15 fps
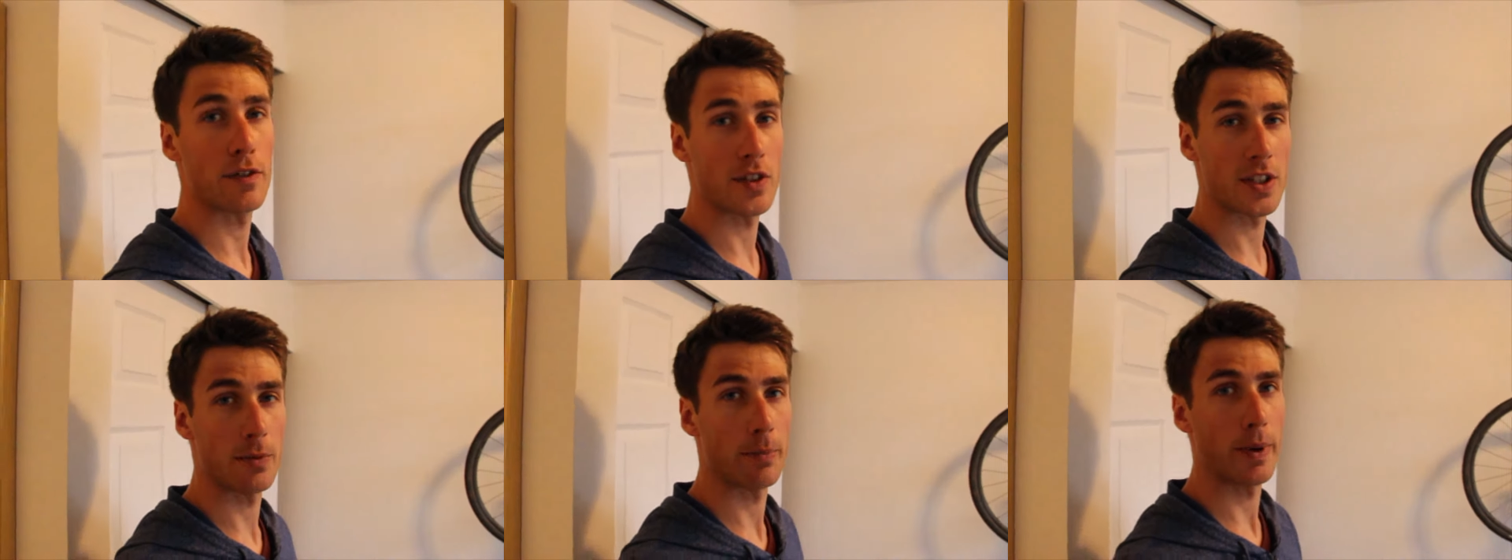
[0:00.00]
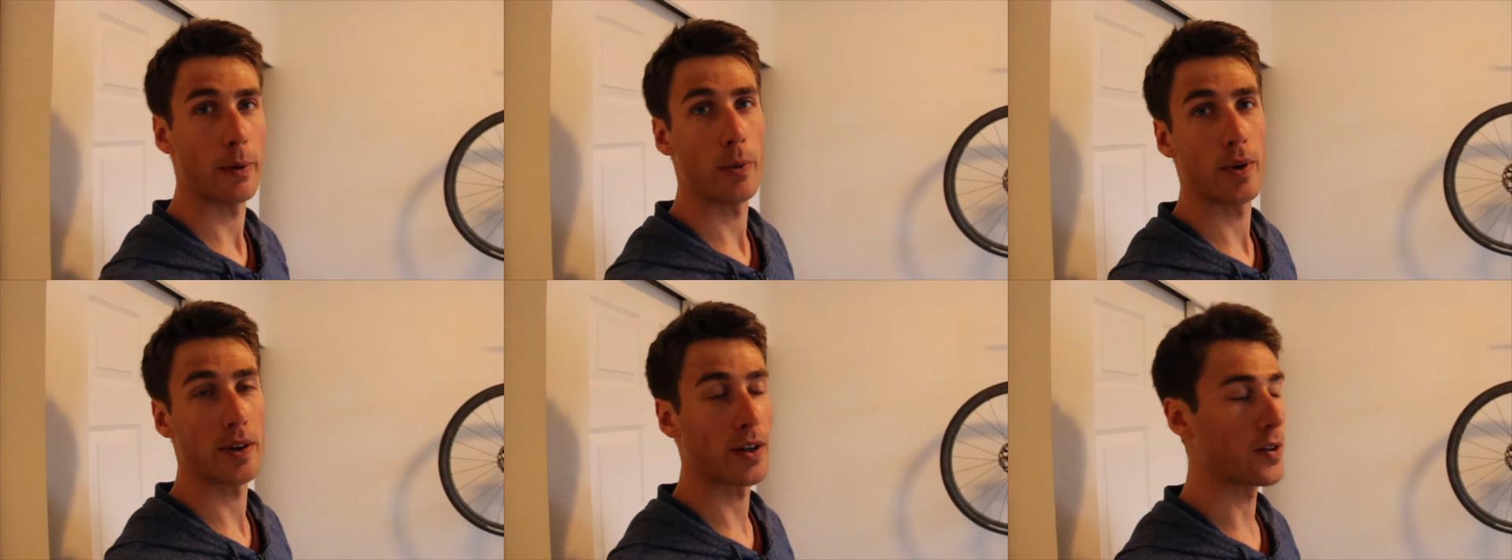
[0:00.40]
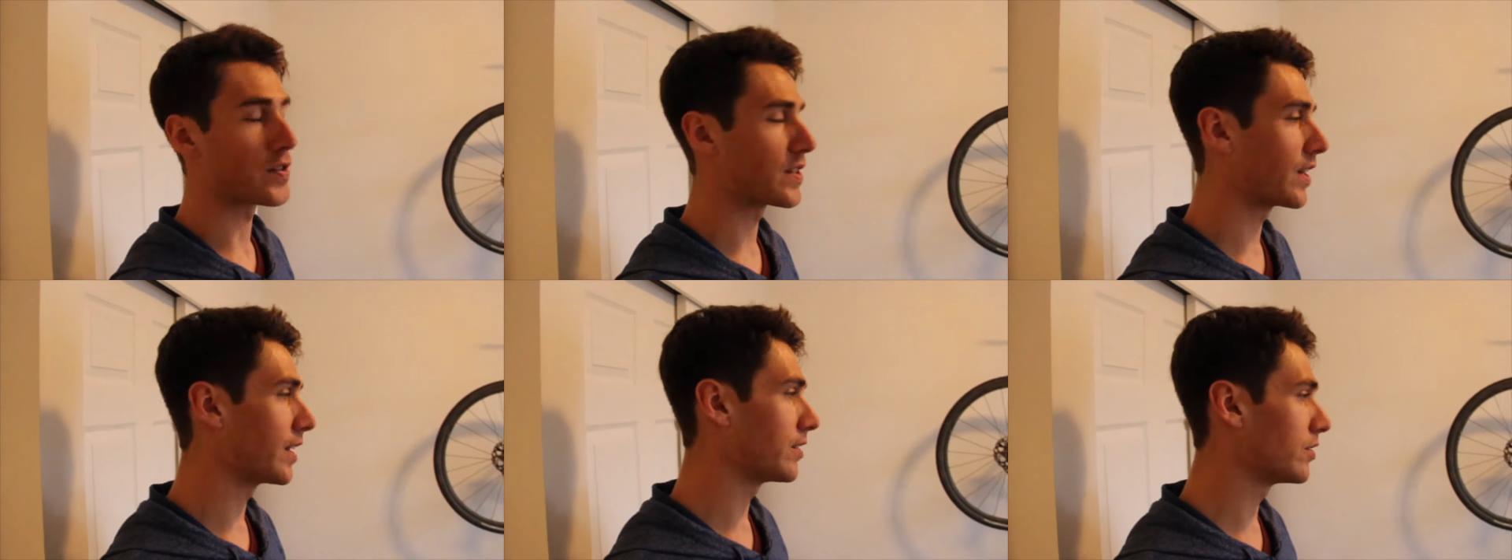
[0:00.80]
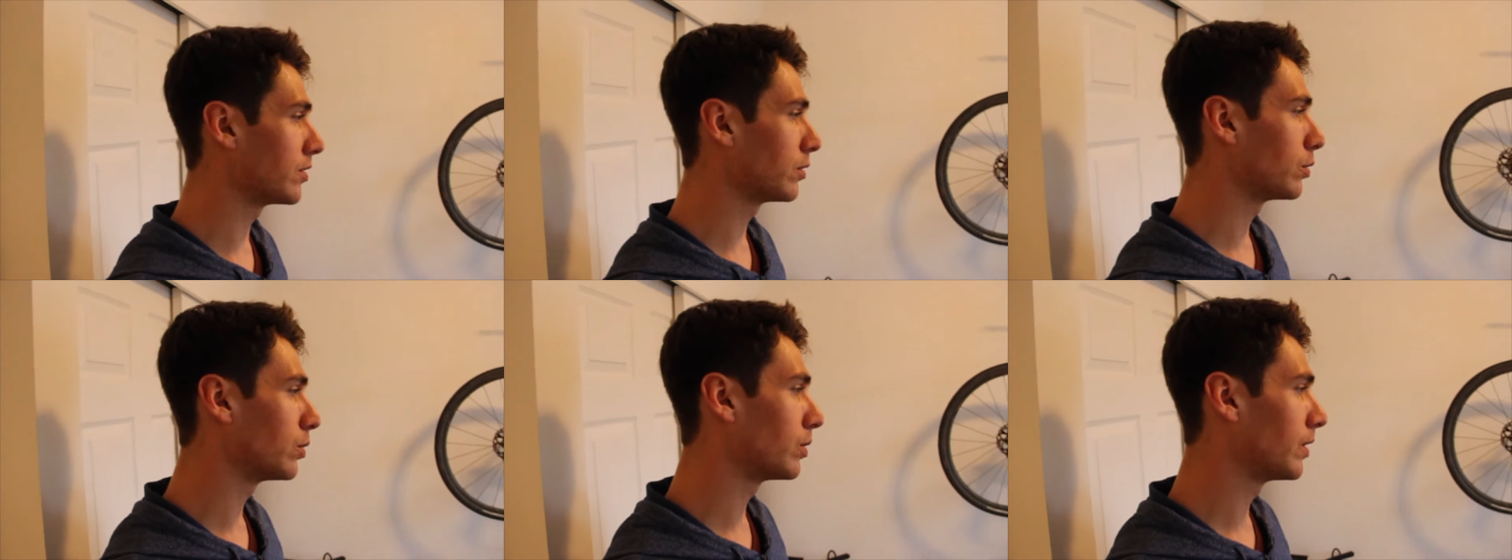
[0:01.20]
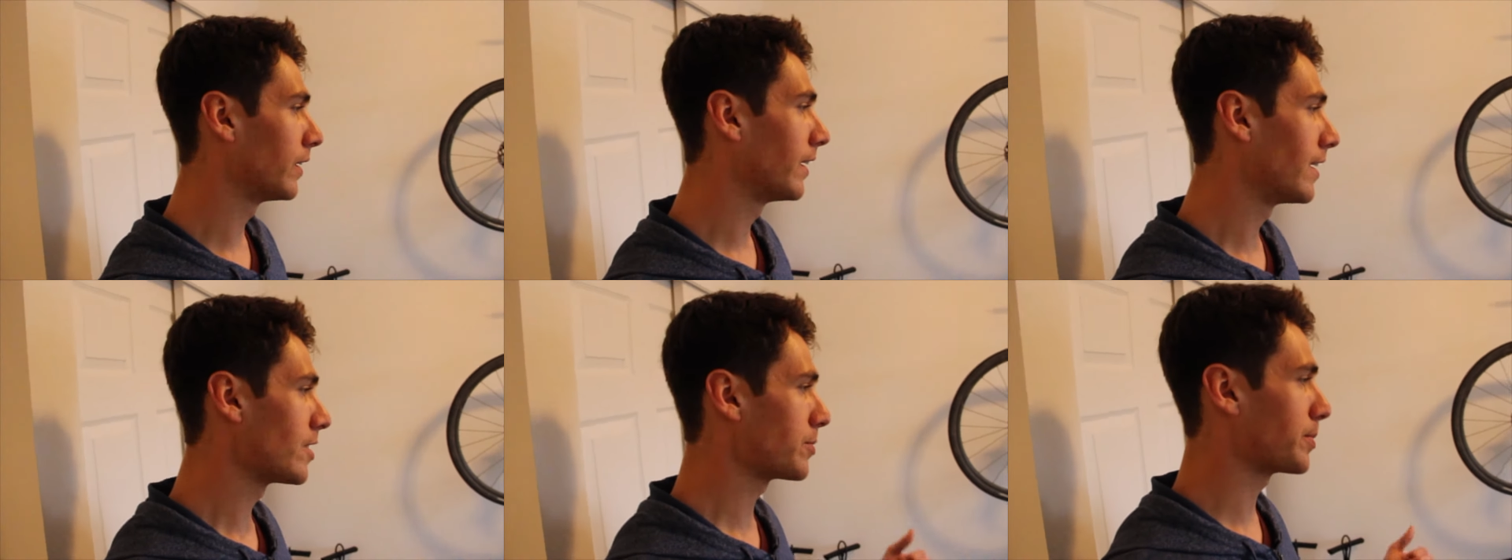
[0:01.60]
for some of my workouts that I do,
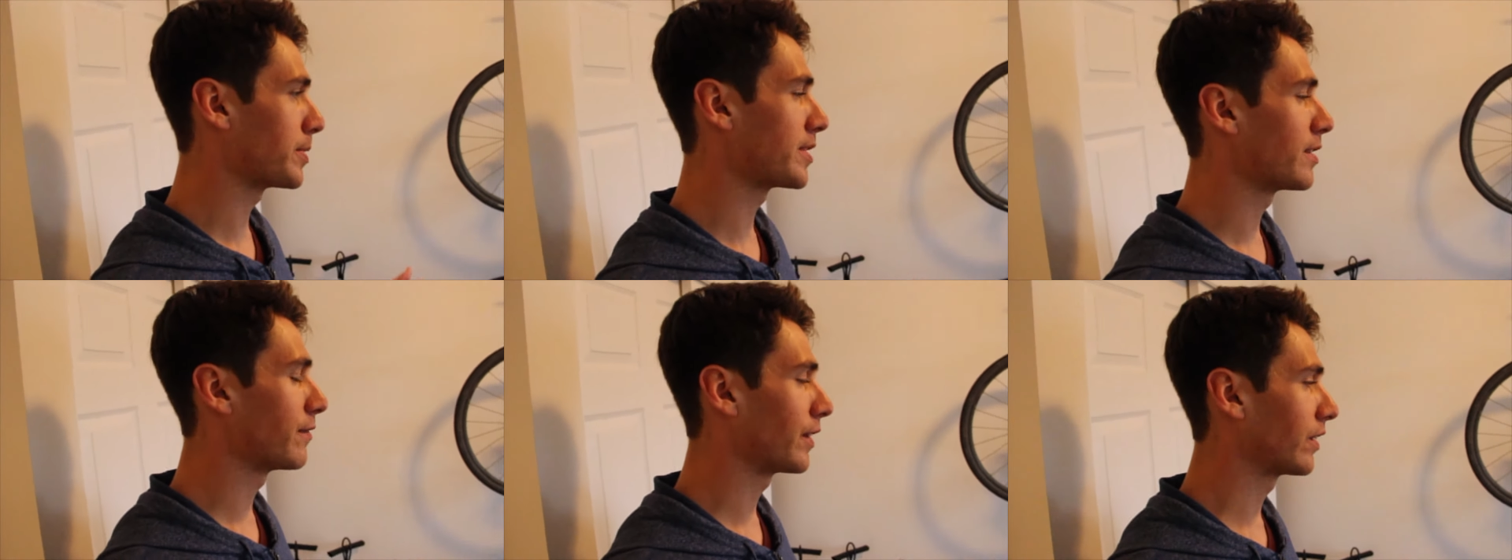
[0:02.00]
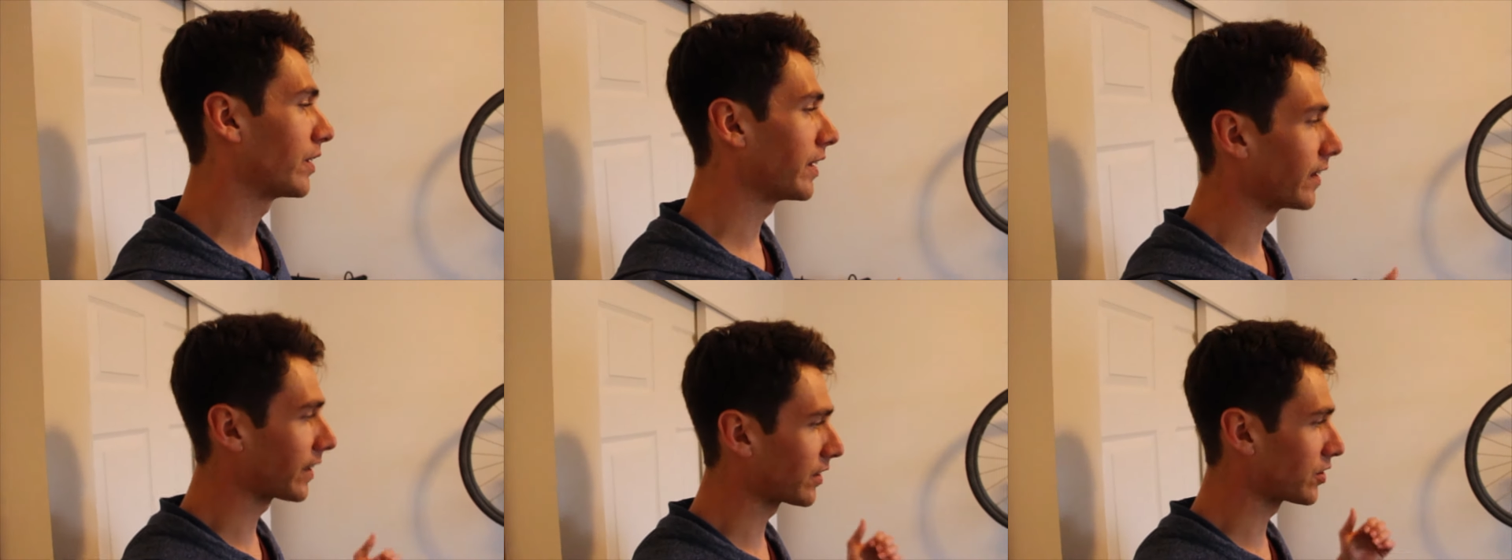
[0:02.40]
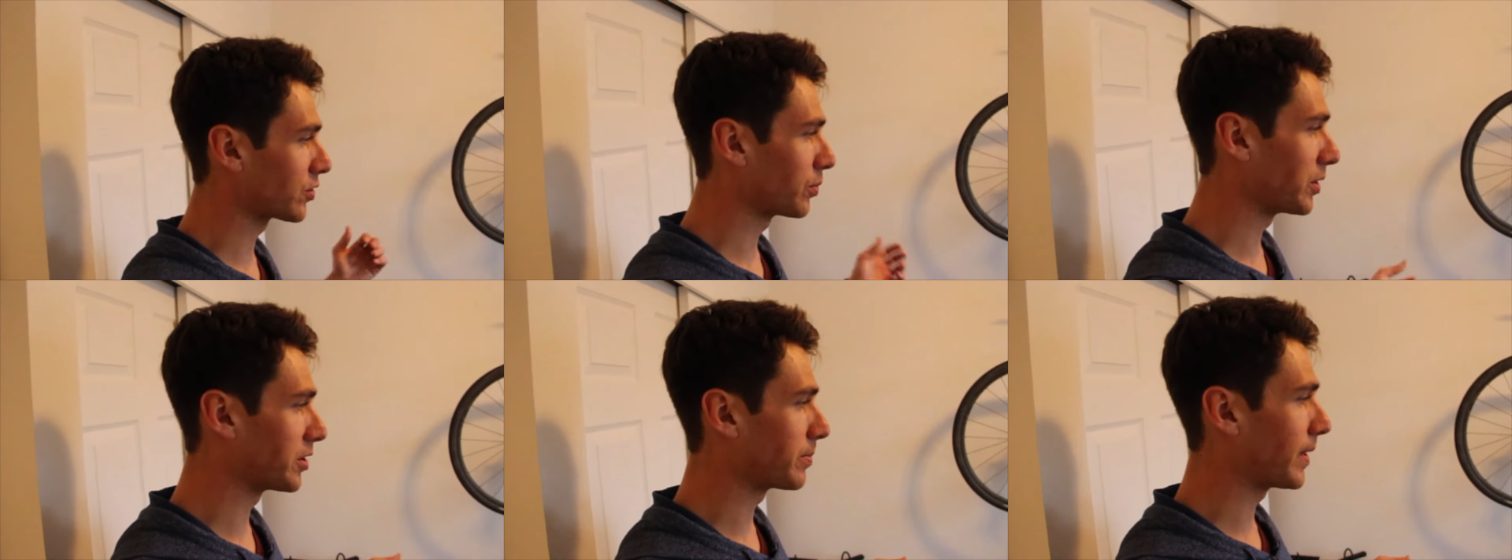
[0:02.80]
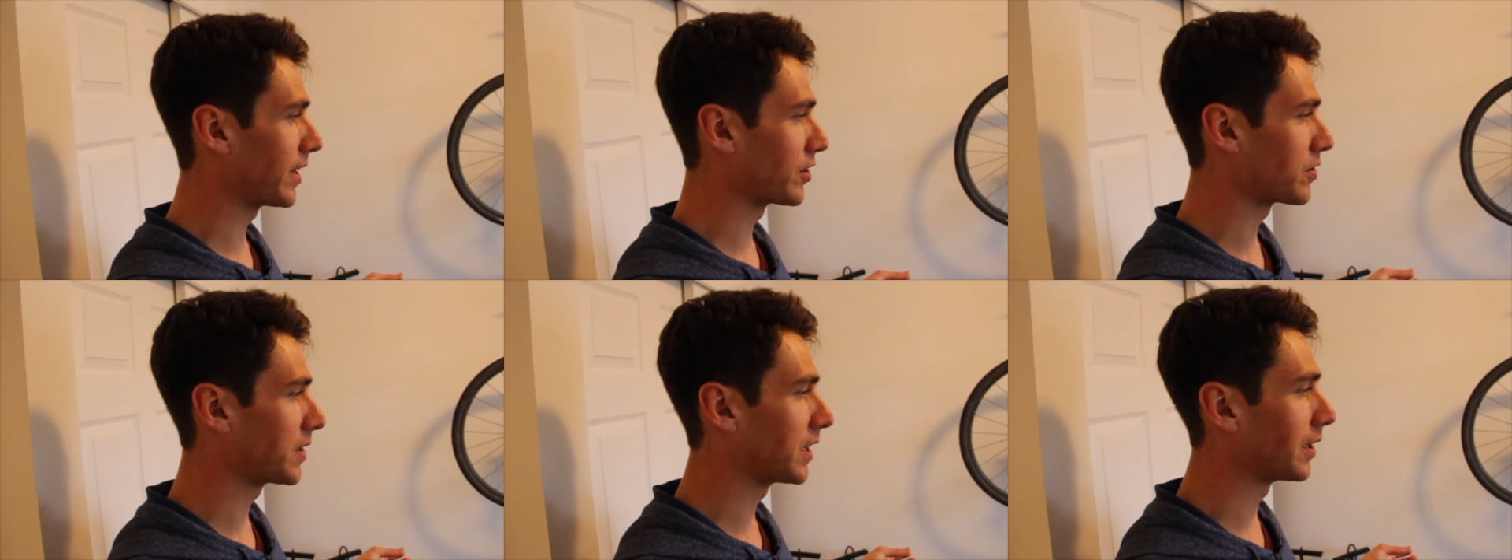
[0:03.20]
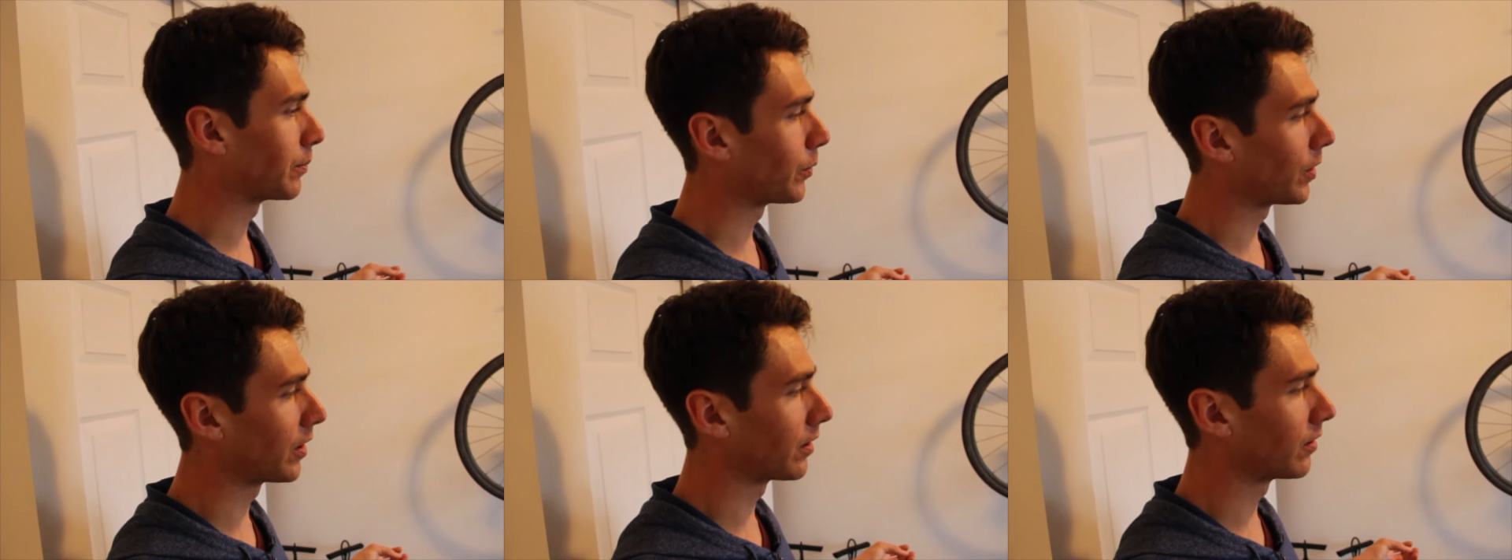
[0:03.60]
specifically like the sweet spot
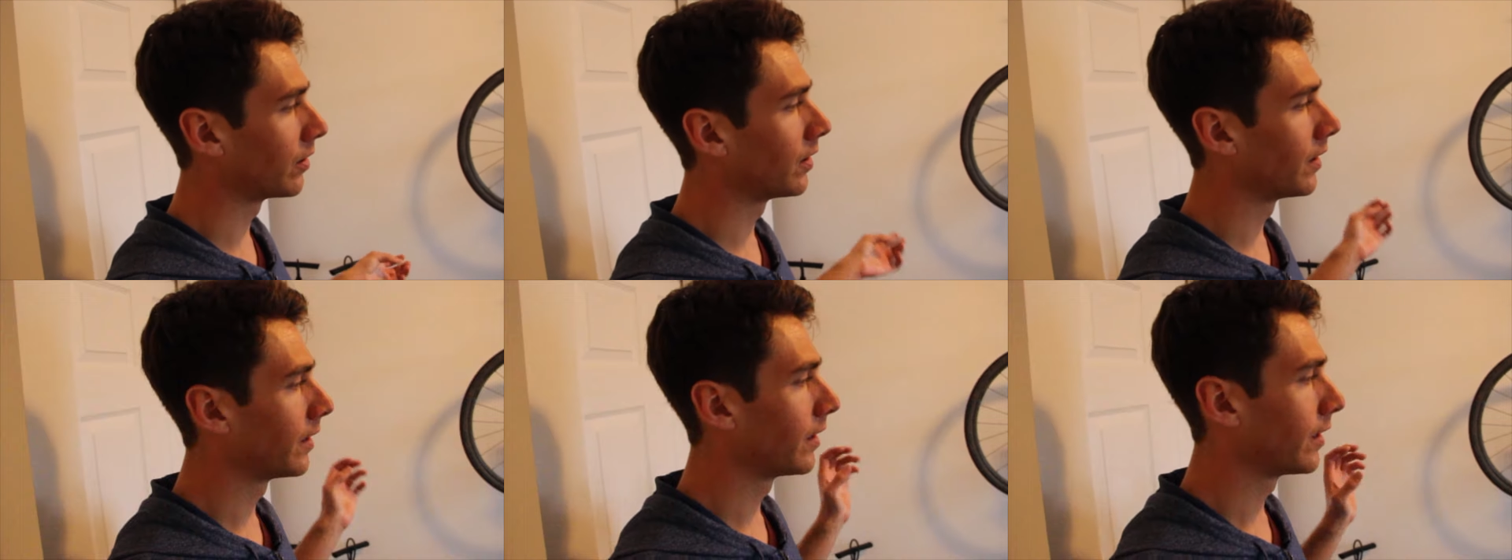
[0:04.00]
training one,